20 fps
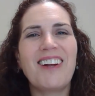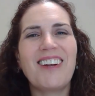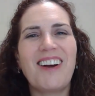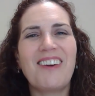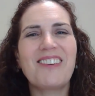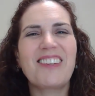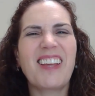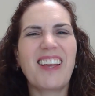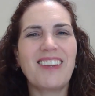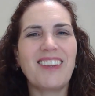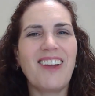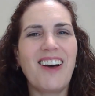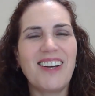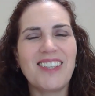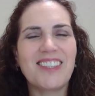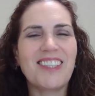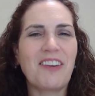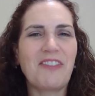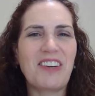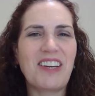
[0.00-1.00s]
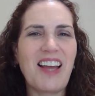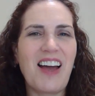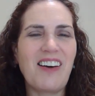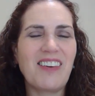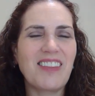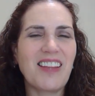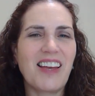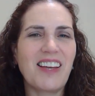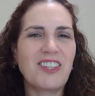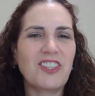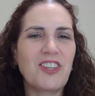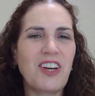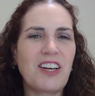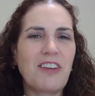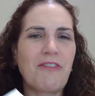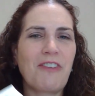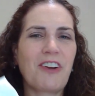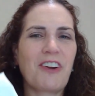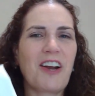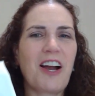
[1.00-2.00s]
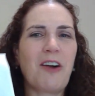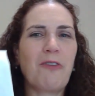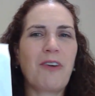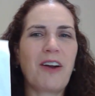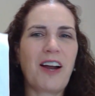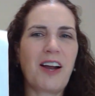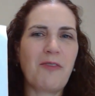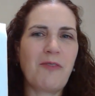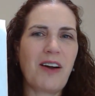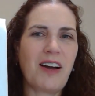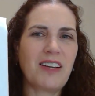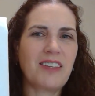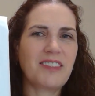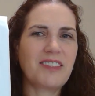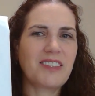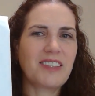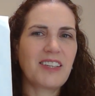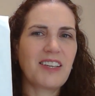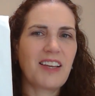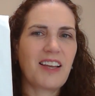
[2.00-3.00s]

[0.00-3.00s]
I would get lost every now and then trying to figure out where I was.